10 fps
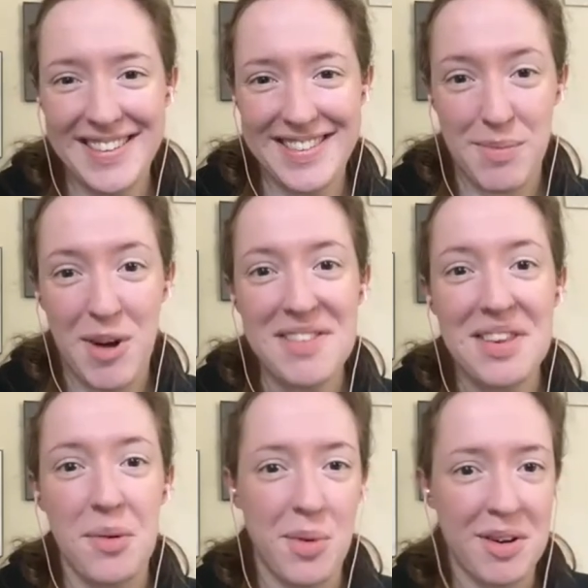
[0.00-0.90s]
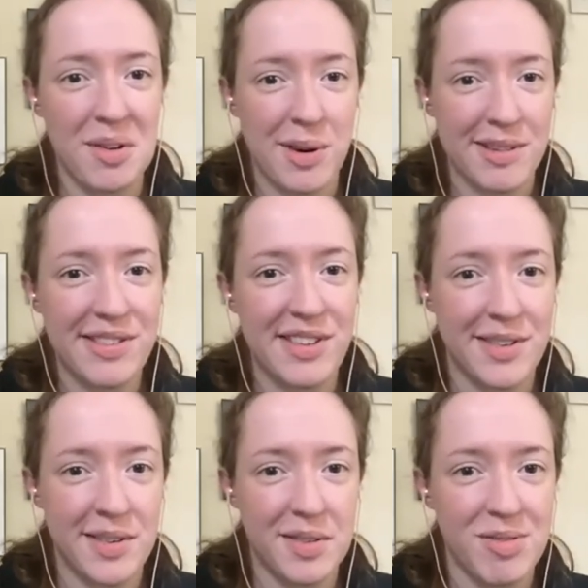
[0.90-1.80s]
Somewhat. So we're
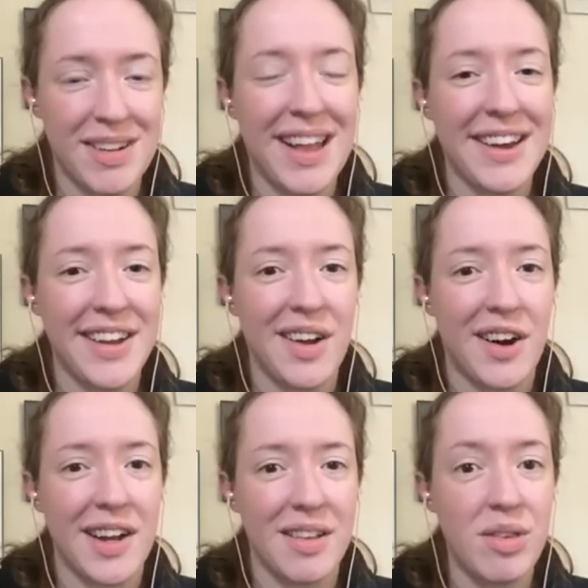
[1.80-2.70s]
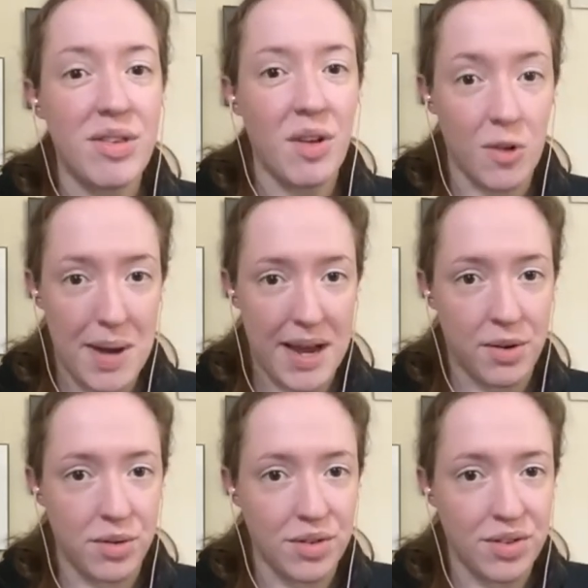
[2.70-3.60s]
still reliant on solar
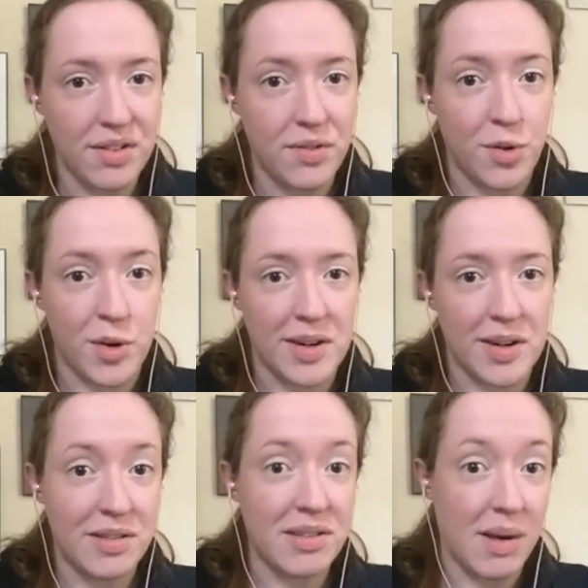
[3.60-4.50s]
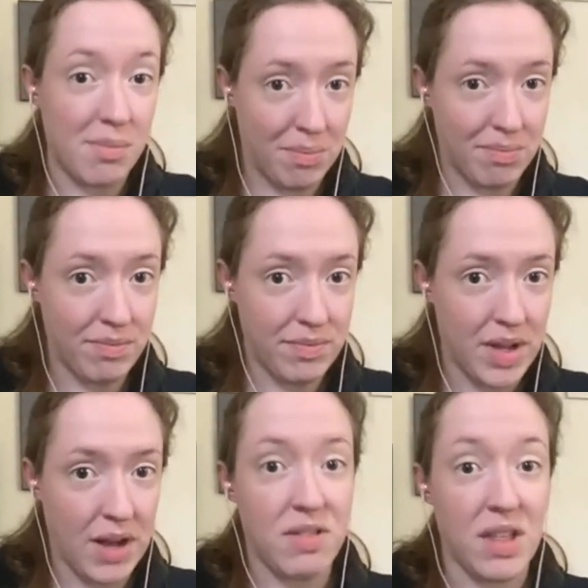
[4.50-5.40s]
panels for some
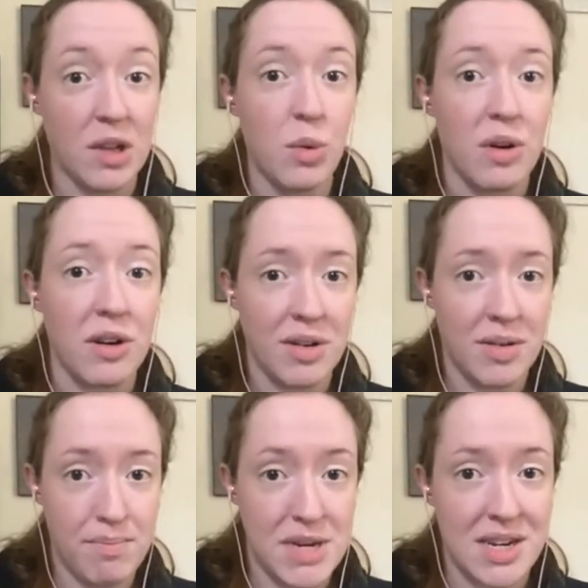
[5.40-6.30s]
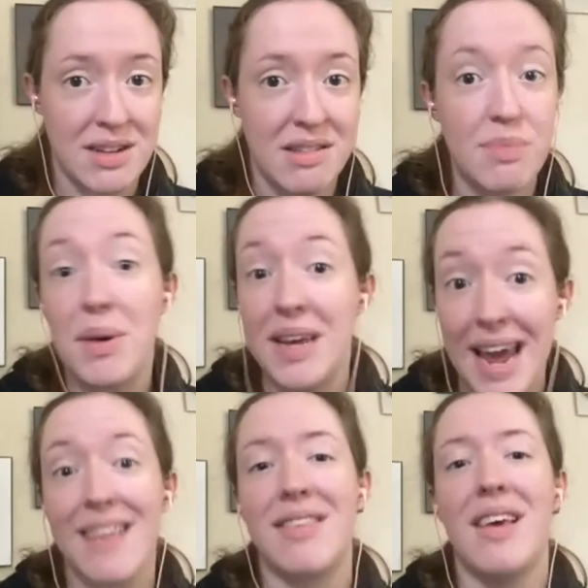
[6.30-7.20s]
of the lunar missions, but
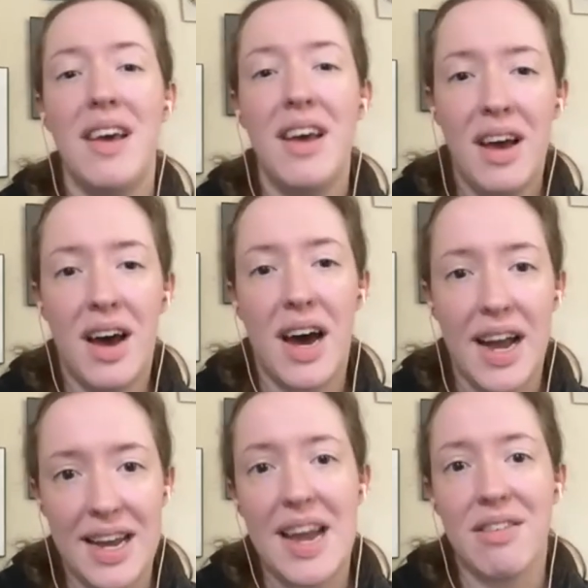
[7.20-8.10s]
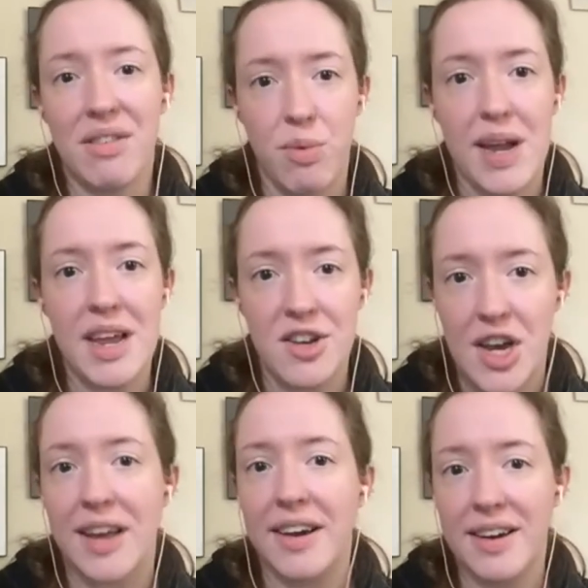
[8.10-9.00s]
yes, okay. Yes,
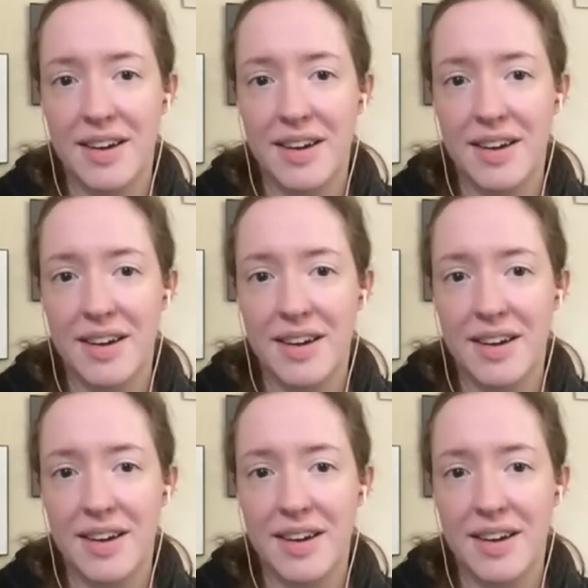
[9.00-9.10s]
radiogenic.